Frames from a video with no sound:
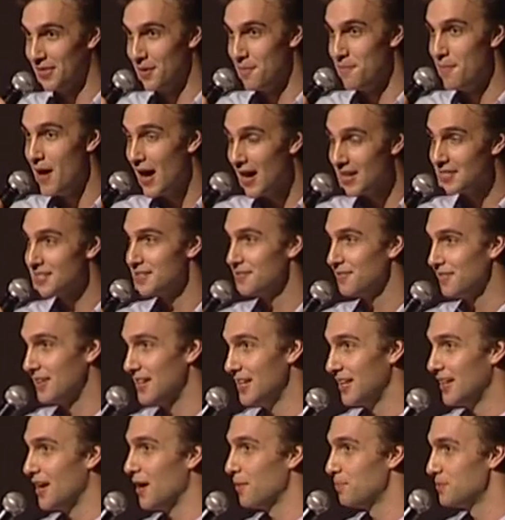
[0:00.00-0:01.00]
the massive
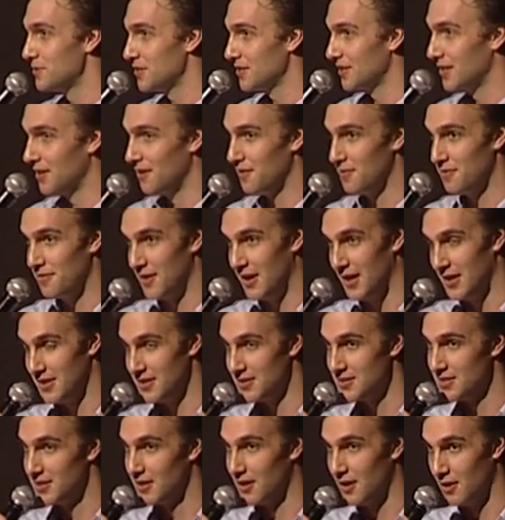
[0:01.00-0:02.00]
lead up to the
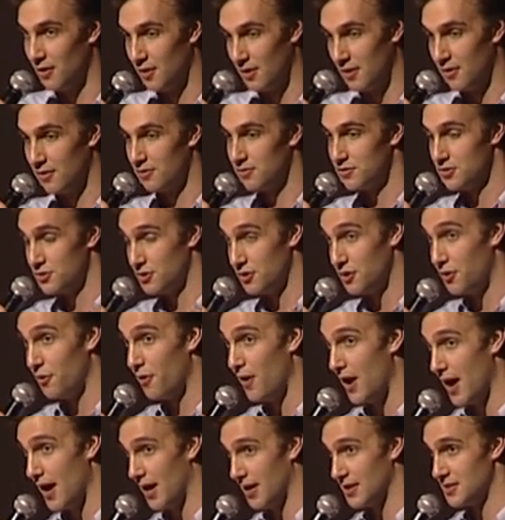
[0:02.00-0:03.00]
event, to the
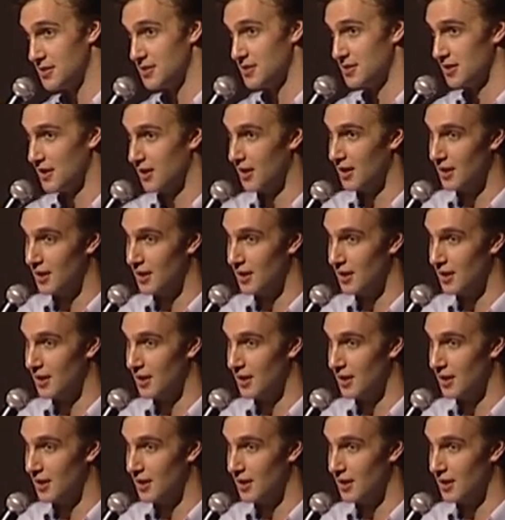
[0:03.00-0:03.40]
race,